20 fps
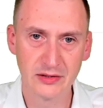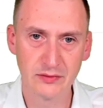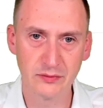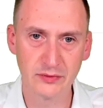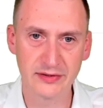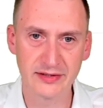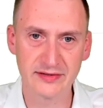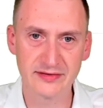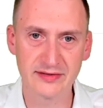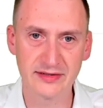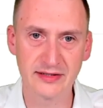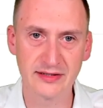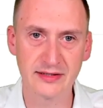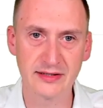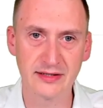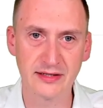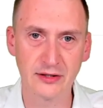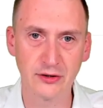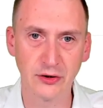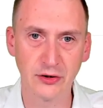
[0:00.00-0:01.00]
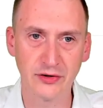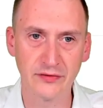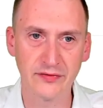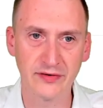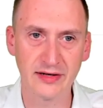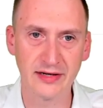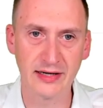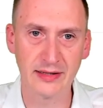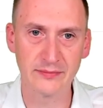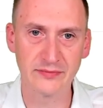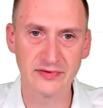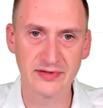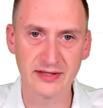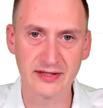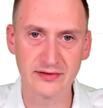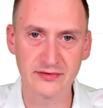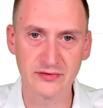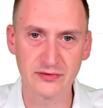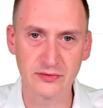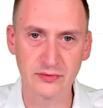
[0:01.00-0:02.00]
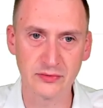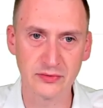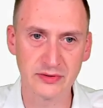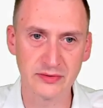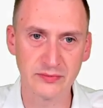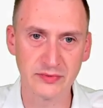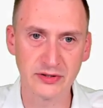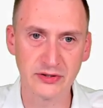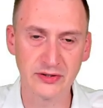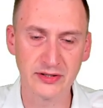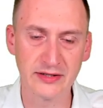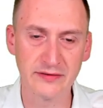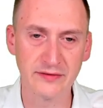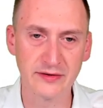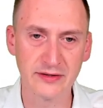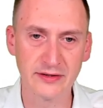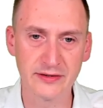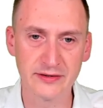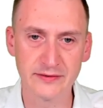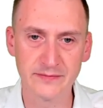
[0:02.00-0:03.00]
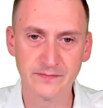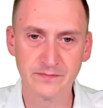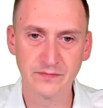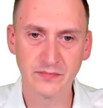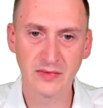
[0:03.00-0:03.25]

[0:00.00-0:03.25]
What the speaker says: Well, there's a lot of alarms here, so we could even